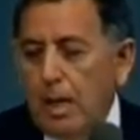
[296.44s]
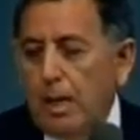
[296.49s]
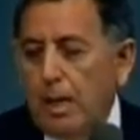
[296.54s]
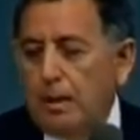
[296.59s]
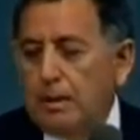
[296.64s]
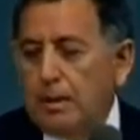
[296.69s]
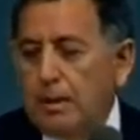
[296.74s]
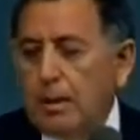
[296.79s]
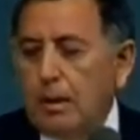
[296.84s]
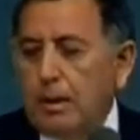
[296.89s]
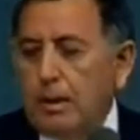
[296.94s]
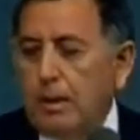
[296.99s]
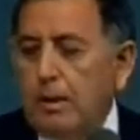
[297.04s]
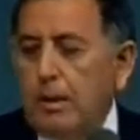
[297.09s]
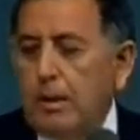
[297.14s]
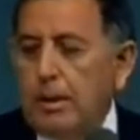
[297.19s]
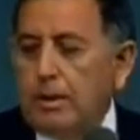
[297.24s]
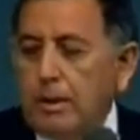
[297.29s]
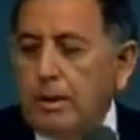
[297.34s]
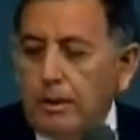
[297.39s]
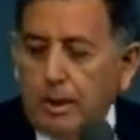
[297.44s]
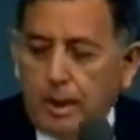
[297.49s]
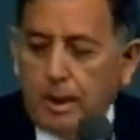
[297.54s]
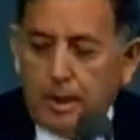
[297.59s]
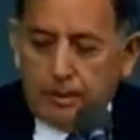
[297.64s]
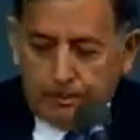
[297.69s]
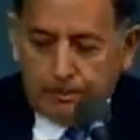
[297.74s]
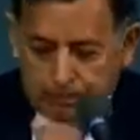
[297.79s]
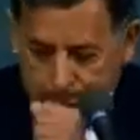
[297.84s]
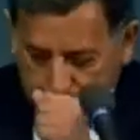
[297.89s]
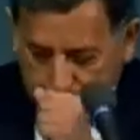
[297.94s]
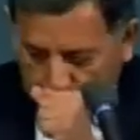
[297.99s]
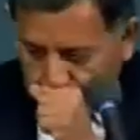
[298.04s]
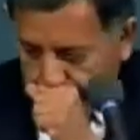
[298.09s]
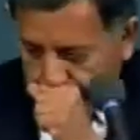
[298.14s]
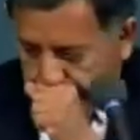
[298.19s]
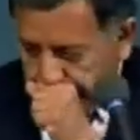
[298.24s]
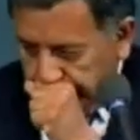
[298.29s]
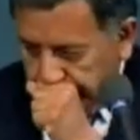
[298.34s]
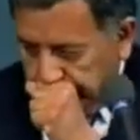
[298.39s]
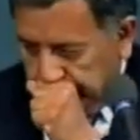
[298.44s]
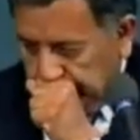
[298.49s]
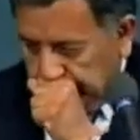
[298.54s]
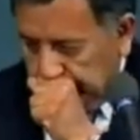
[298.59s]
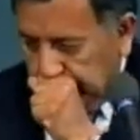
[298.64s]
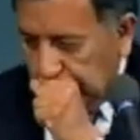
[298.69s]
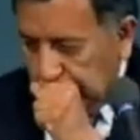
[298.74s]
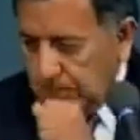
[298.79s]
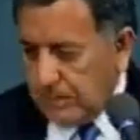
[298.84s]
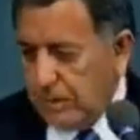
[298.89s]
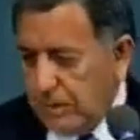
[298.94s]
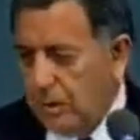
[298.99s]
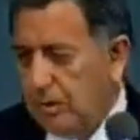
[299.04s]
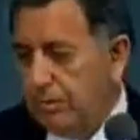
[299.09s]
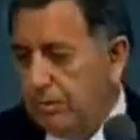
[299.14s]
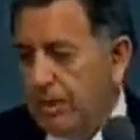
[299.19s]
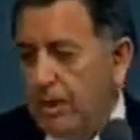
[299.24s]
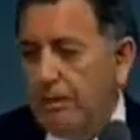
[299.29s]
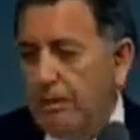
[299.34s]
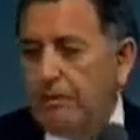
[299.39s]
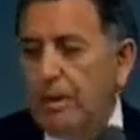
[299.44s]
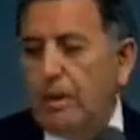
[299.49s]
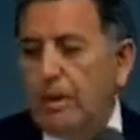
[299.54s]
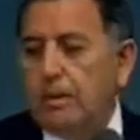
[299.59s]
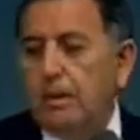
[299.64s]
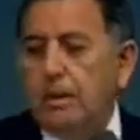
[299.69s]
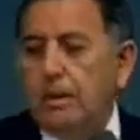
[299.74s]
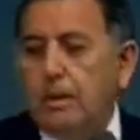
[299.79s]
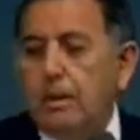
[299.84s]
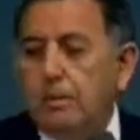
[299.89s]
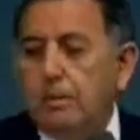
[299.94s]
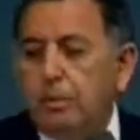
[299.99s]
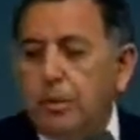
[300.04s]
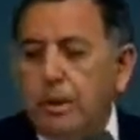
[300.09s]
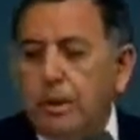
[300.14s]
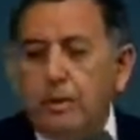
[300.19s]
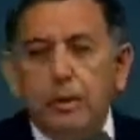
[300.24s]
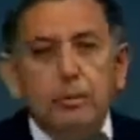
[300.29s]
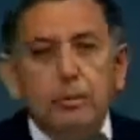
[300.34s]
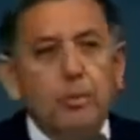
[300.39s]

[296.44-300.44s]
Ancillary to that, excuse me, I've got the complete